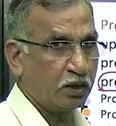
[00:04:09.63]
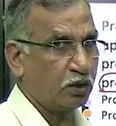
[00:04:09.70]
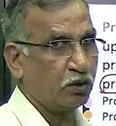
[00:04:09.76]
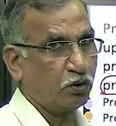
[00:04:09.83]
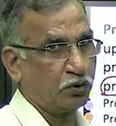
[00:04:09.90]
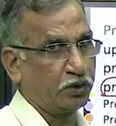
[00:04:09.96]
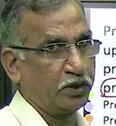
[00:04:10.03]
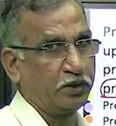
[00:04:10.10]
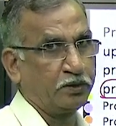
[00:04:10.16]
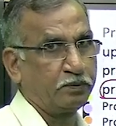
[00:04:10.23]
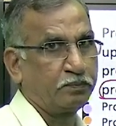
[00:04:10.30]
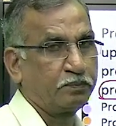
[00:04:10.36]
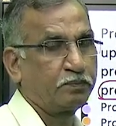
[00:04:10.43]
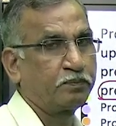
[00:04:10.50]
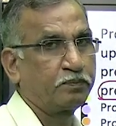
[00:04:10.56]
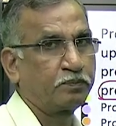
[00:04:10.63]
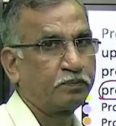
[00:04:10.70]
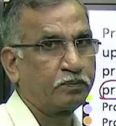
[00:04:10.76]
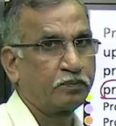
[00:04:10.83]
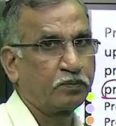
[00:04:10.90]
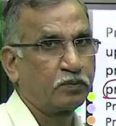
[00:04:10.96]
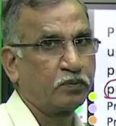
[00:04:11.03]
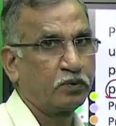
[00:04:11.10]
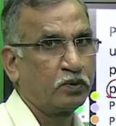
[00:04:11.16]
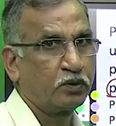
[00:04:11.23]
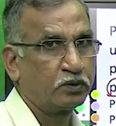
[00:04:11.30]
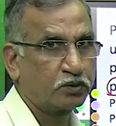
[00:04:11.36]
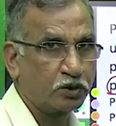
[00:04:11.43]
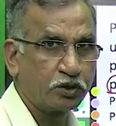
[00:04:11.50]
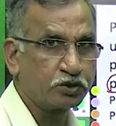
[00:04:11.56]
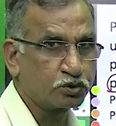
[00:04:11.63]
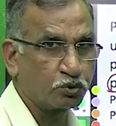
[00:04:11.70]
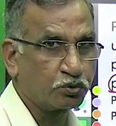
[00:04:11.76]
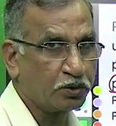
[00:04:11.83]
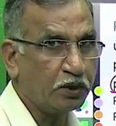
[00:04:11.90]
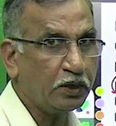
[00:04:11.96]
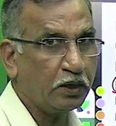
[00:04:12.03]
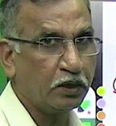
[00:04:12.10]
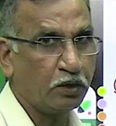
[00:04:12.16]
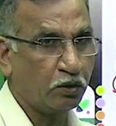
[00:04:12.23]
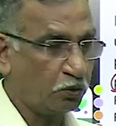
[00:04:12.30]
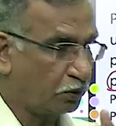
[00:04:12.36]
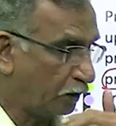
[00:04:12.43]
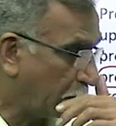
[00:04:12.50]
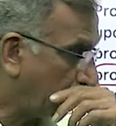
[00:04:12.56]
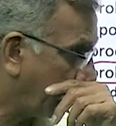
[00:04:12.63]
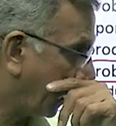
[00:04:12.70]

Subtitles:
lorry, 3-storied lorry.